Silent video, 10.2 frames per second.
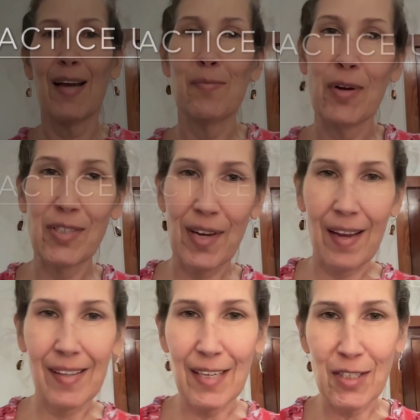I'm Rich
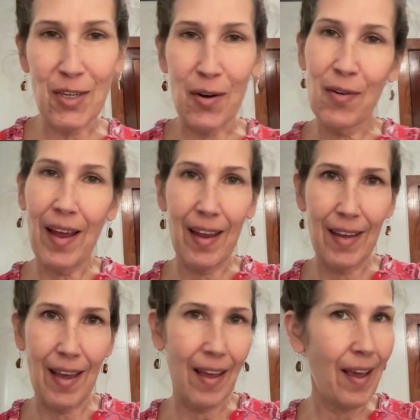Aileen Joe,
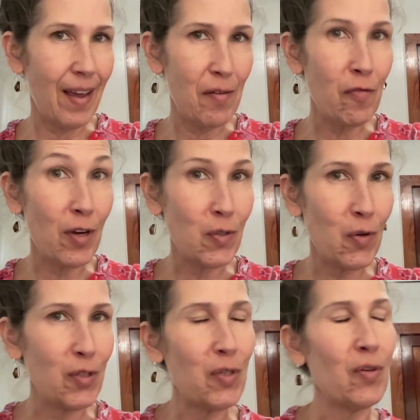aka French
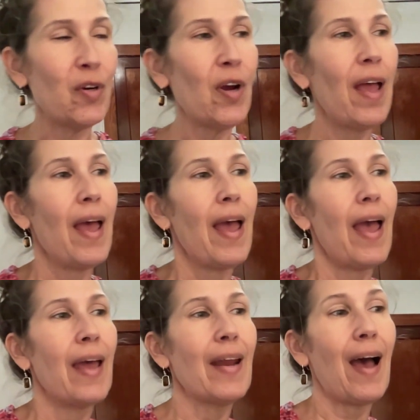Horn Tutor,
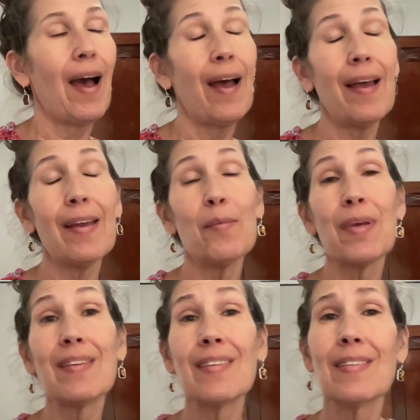and I am
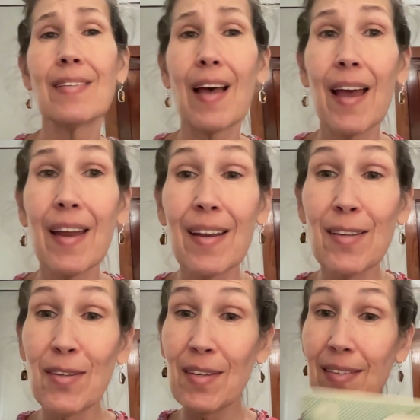
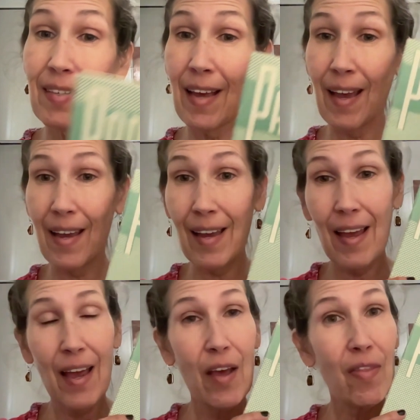excited to say
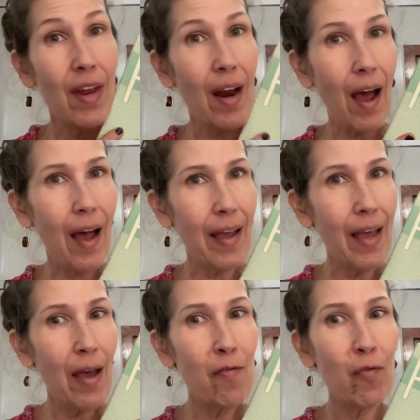that I
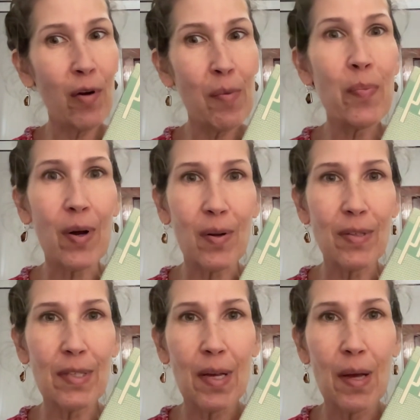have
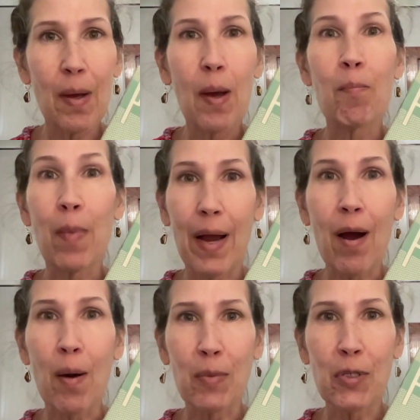rebuilt my
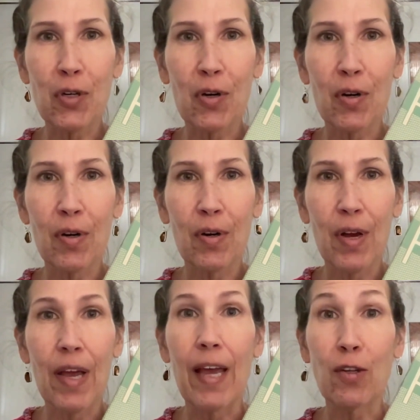embouchure.
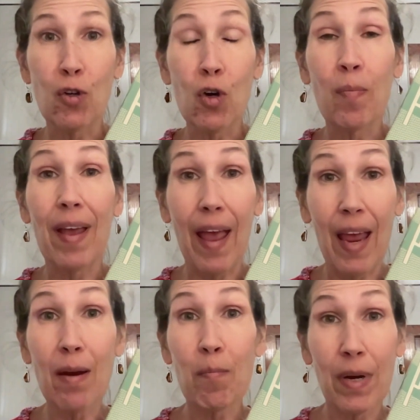It took me
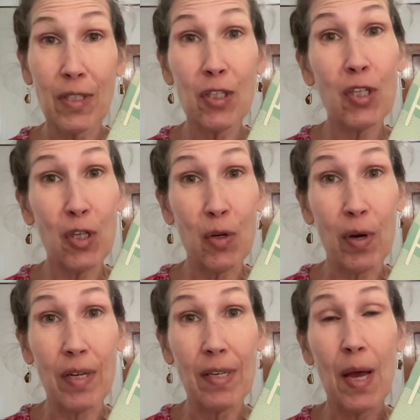eight months to do
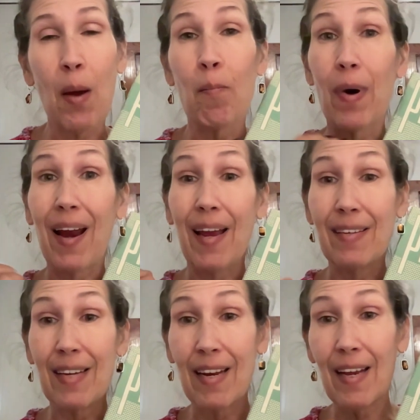it, but I
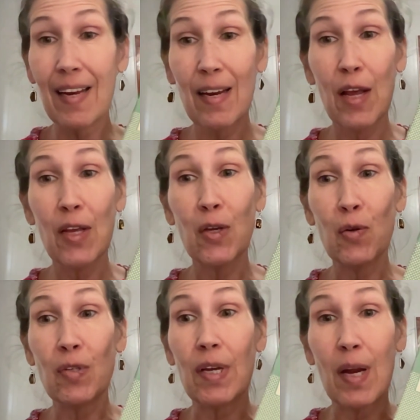did it
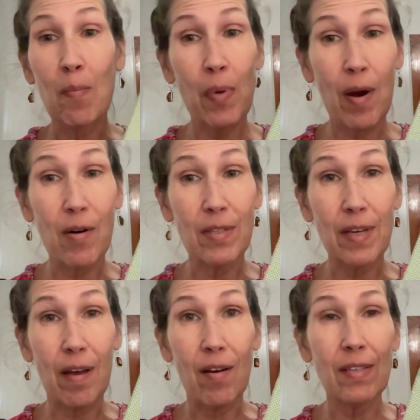using
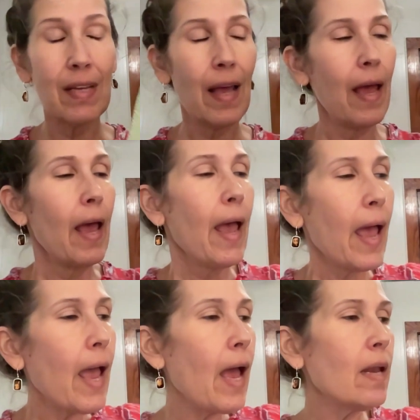parascales
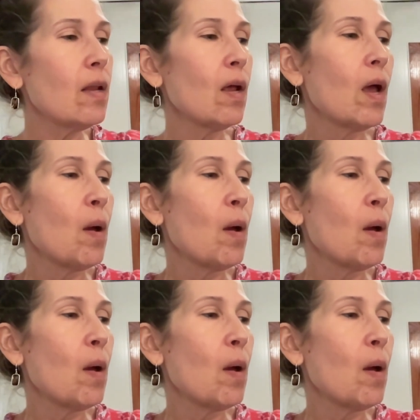and